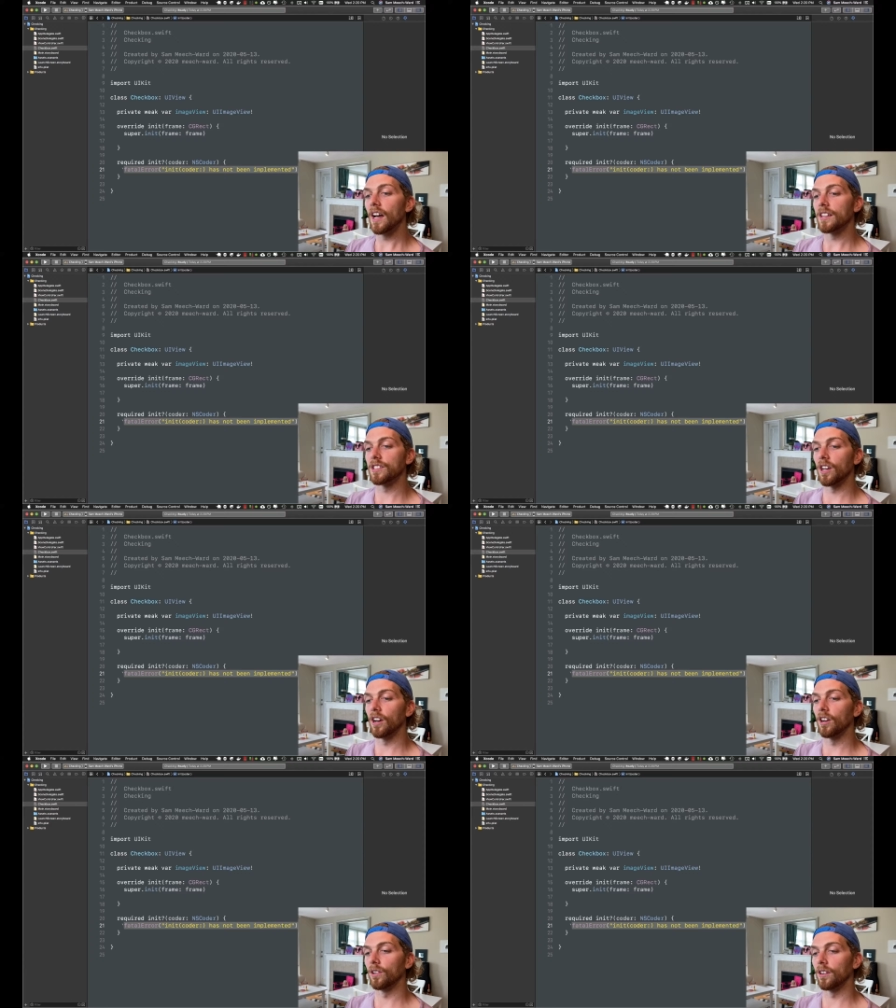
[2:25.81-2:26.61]

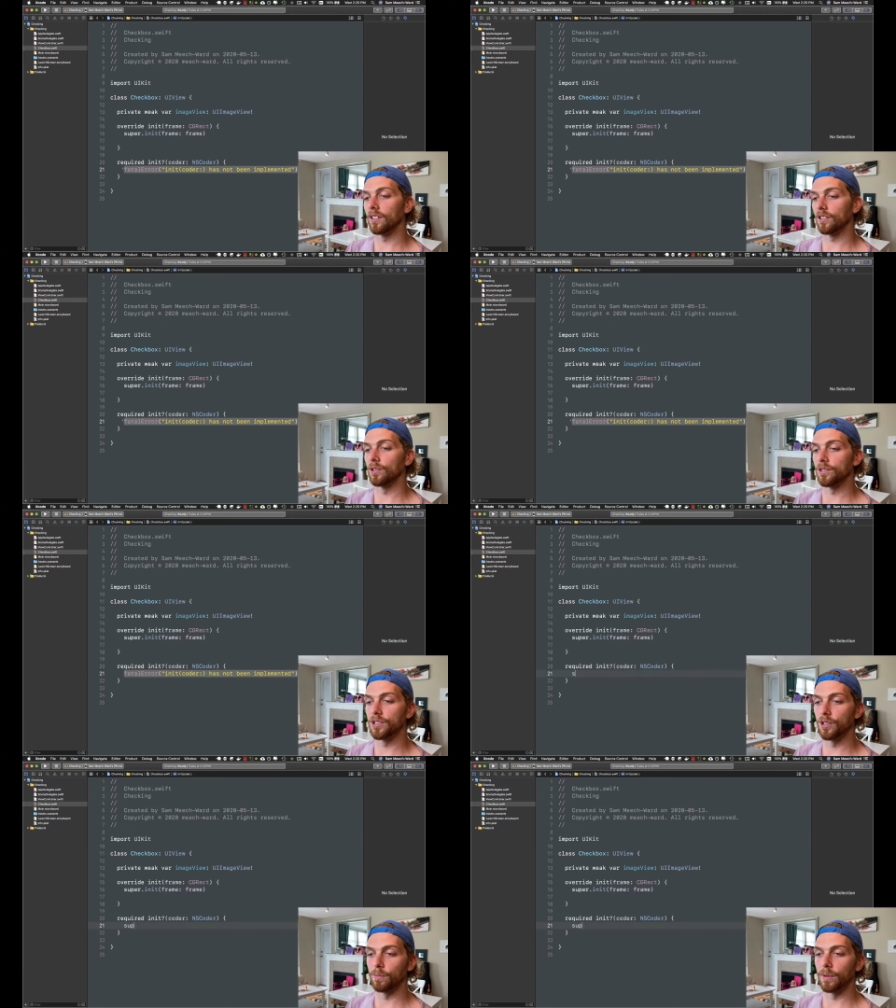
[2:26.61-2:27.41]
So I'll call
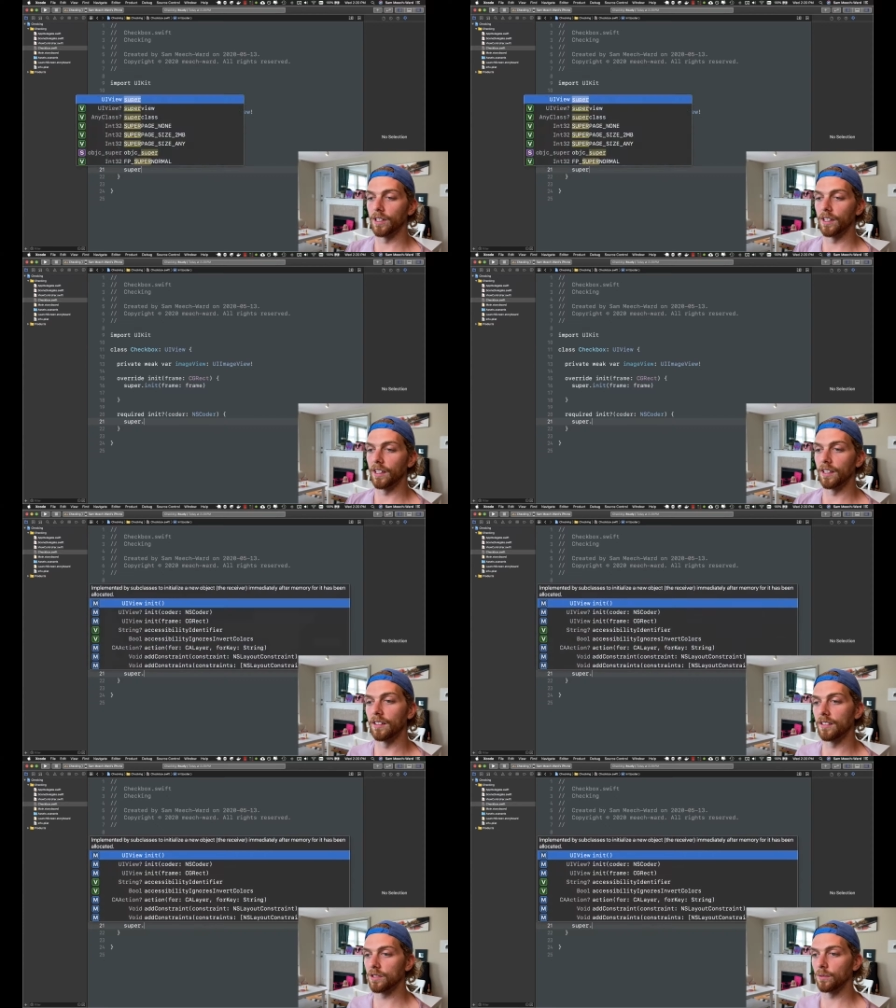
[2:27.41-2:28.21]
super
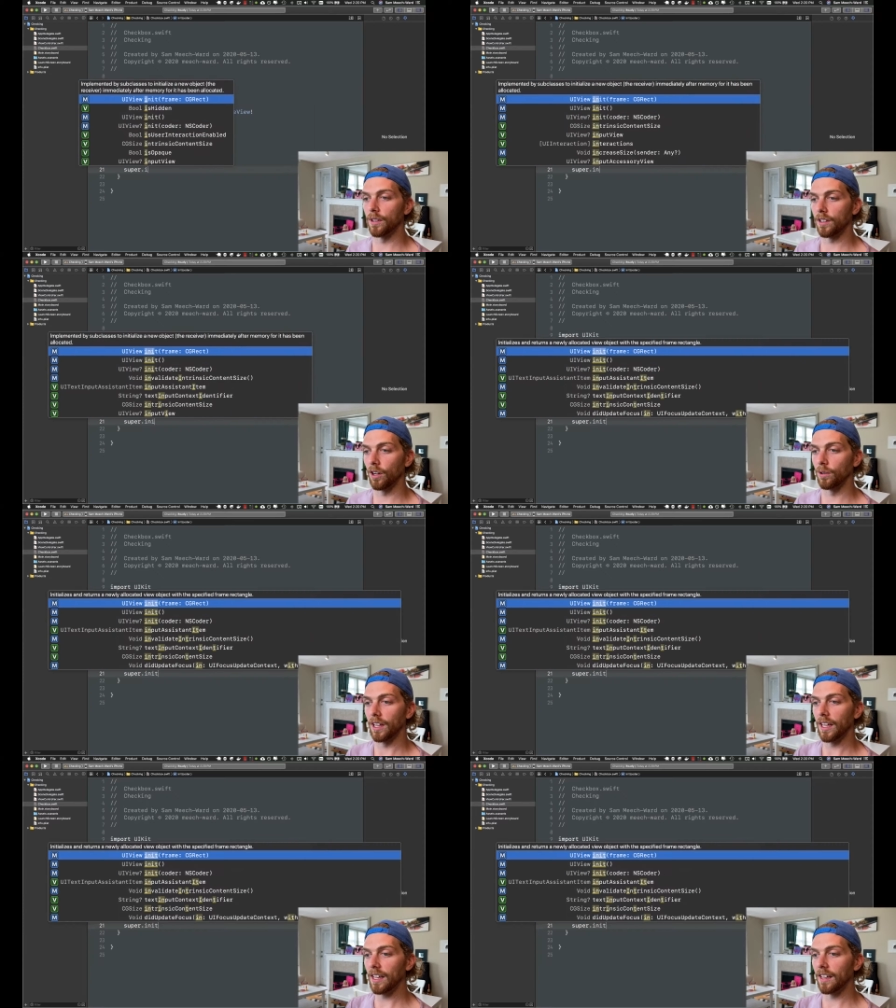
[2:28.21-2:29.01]
init with coda
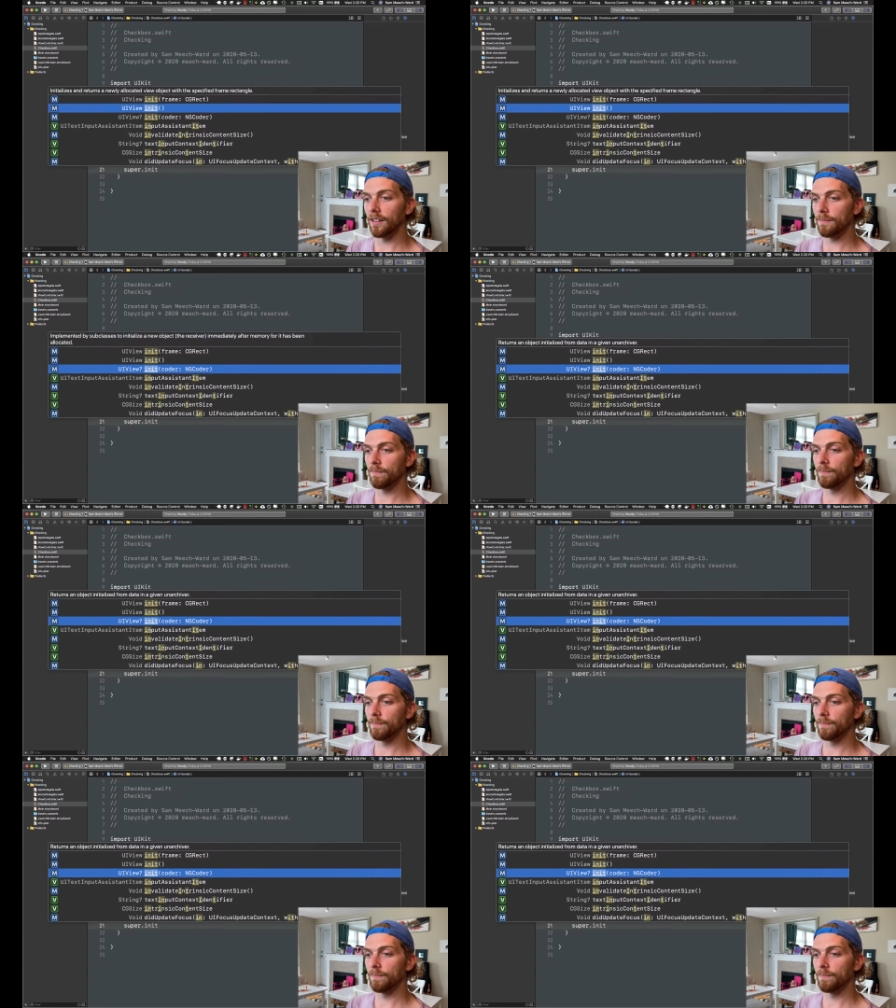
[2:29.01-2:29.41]
here.